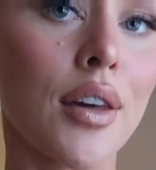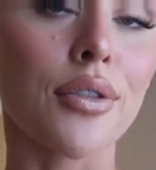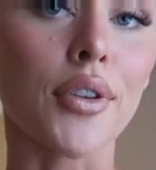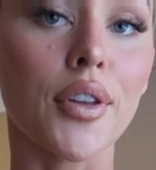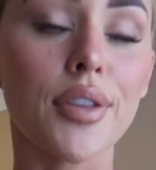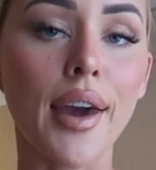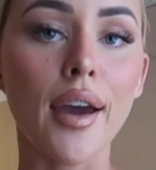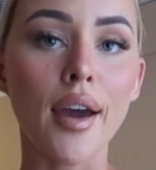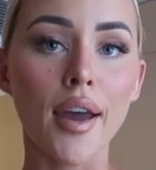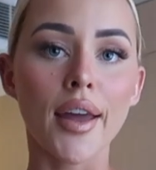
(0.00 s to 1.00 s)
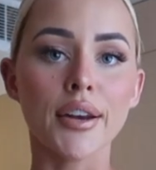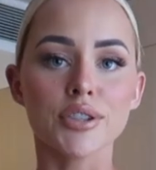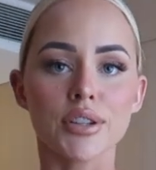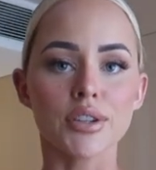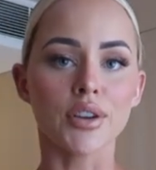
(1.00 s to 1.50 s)
through there, and it
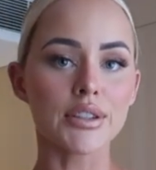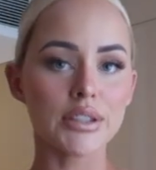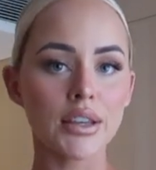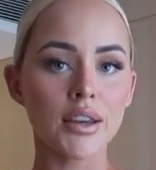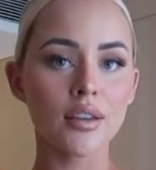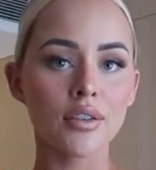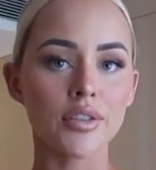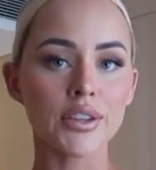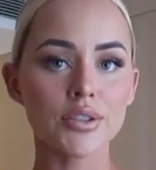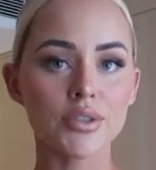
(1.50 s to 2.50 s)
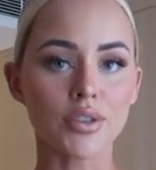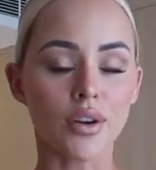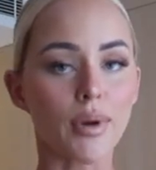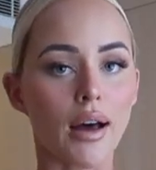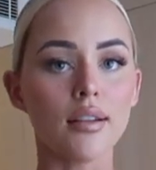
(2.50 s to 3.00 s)
just honestly fits
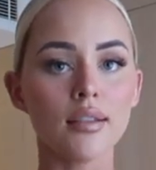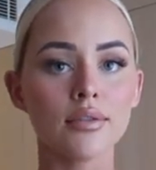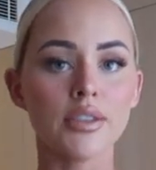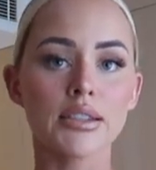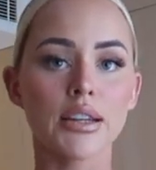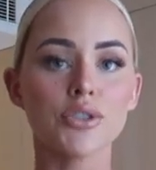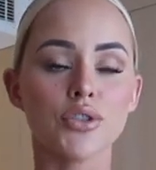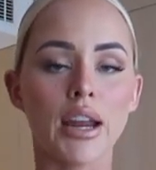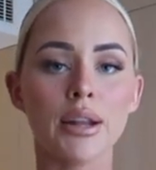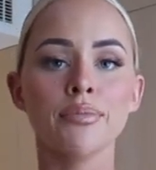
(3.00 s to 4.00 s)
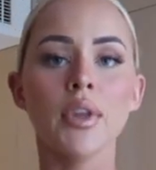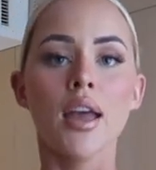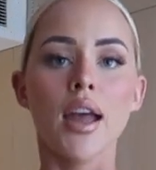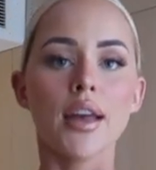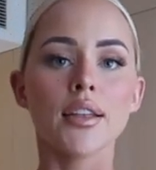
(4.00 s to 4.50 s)
so well. It fits like a dream.
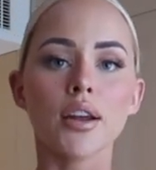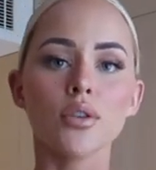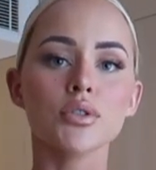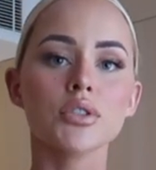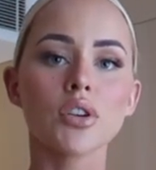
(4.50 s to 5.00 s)
And then I'm just